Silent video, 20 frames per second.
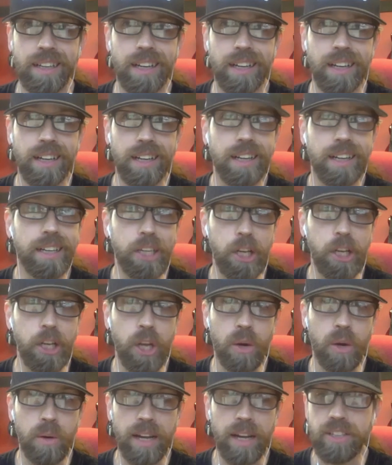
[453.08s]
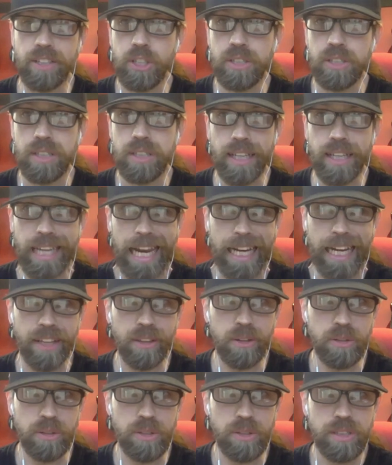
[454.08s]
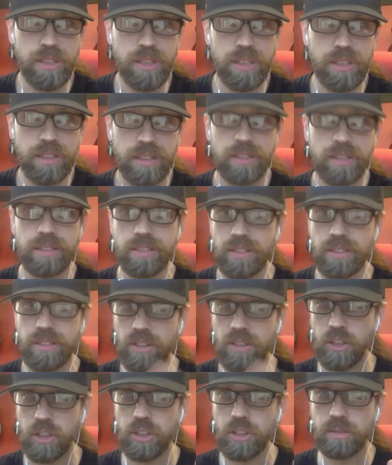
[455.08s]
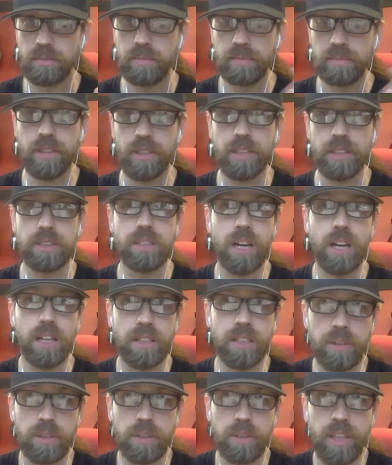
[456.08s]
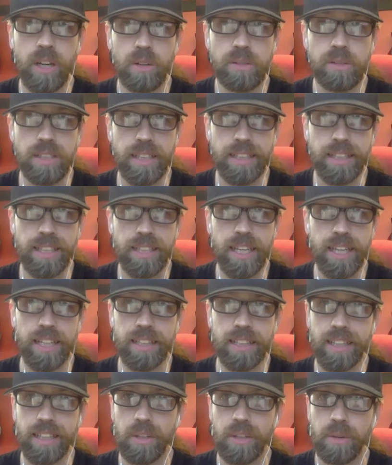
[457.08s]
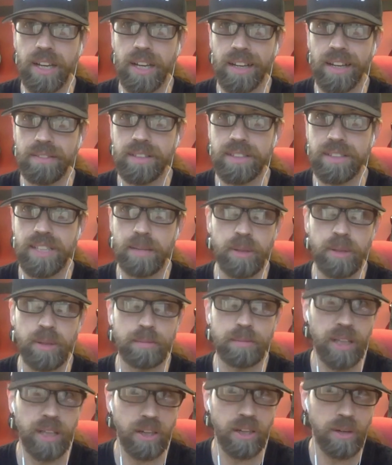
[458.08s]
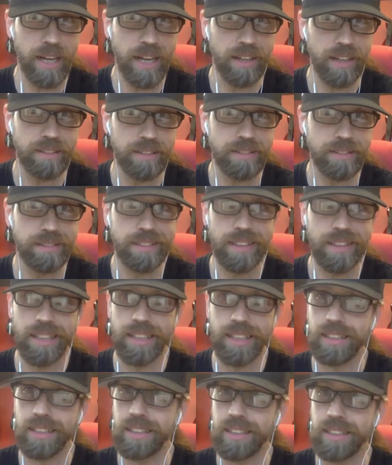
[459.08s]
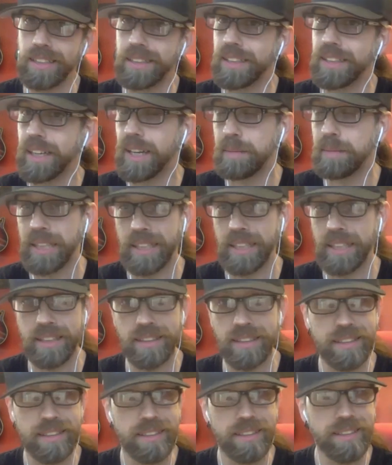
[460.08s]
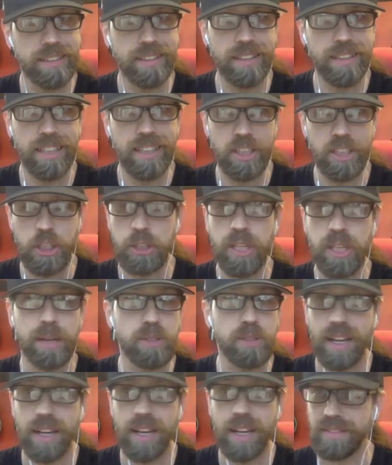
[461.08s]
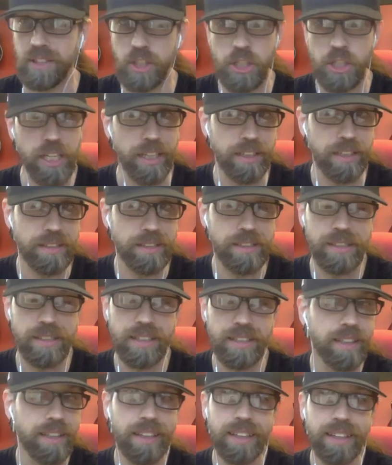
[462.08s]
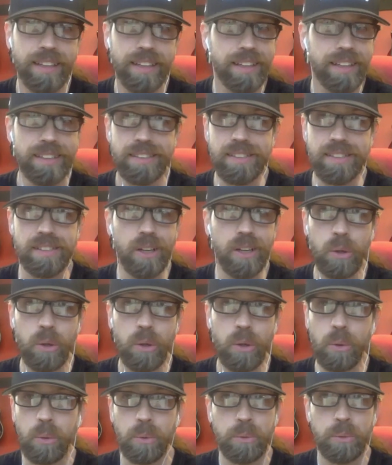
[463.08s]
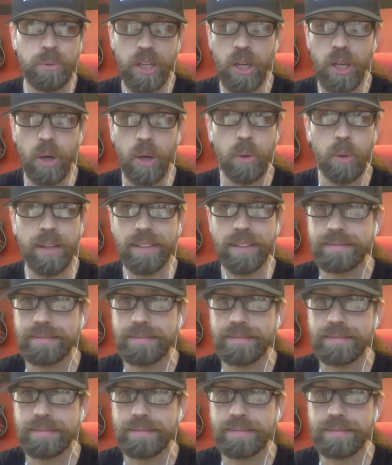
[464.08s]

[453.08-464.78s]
uh, you know, and just like any of those dogs with coats like that, like you have the summer blowout, and I mean, it just comes off in sheets. Mm. So, you know,